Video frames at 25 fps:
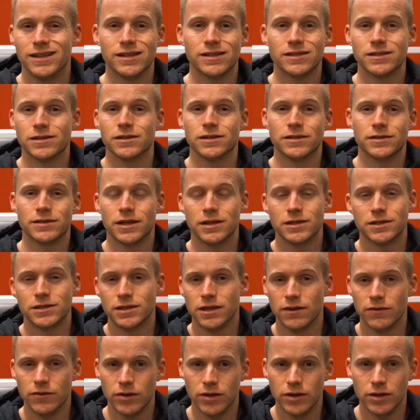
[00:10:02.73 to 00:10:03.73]
insulin
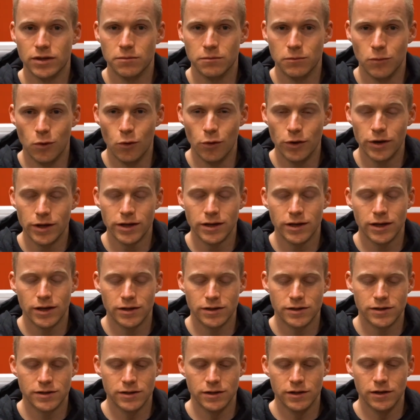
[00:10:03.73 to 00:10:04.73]
sensitivity in the morning
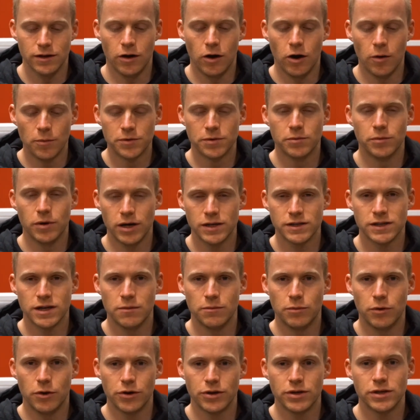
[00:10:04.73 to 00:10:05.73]
and to optimize our
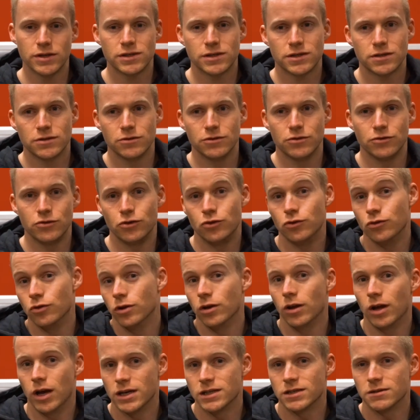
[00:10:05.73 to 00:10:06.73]
bodies to
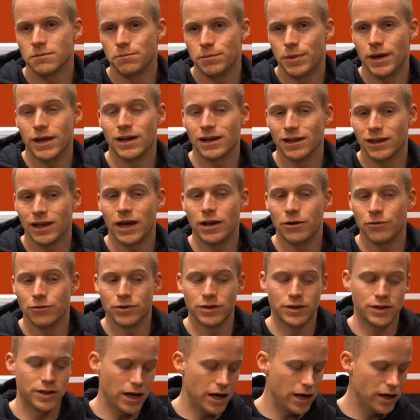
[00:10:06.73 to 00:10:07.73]
utilize it better later in
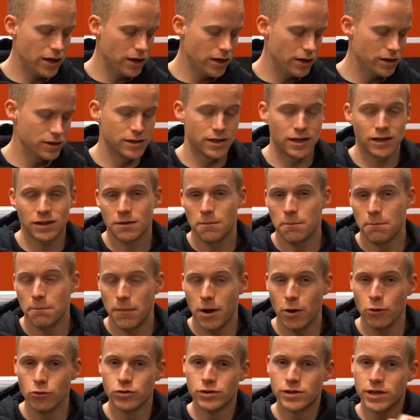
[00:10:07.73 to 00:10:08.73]
the day and to get the
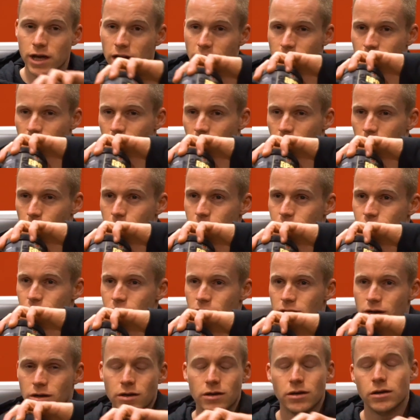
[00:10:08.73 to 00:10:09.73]
most out of our
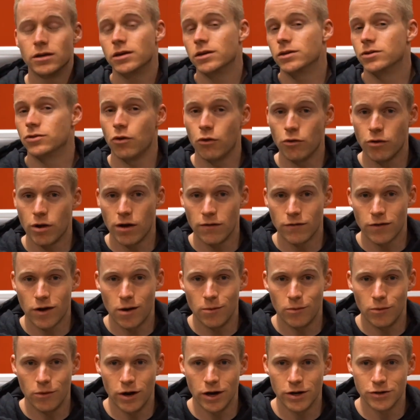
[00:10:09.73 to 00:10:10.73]
RPG, you don't have
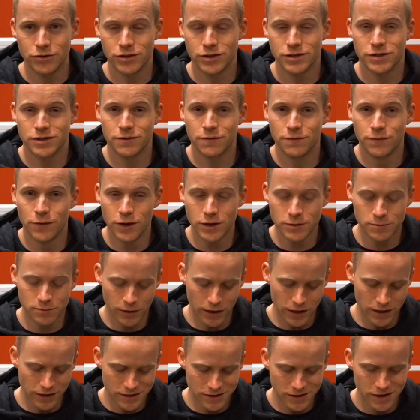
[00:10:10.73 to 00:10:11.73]
carbohydrates in the first
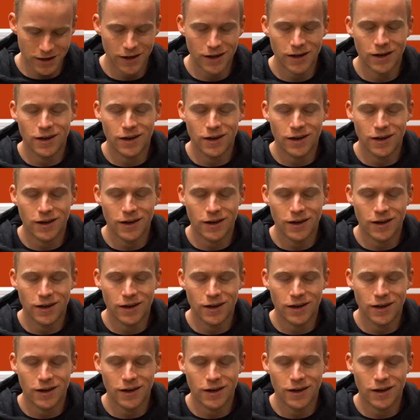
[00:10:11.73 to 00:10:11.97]
place.